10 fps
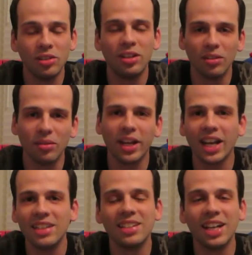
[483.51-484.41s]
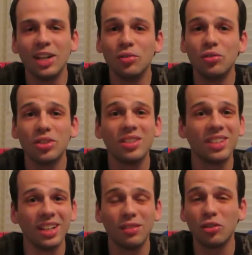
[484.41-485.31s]
you know, like I said, he was usually
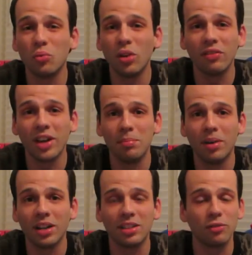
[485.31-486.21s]
selling these for 25 bucks,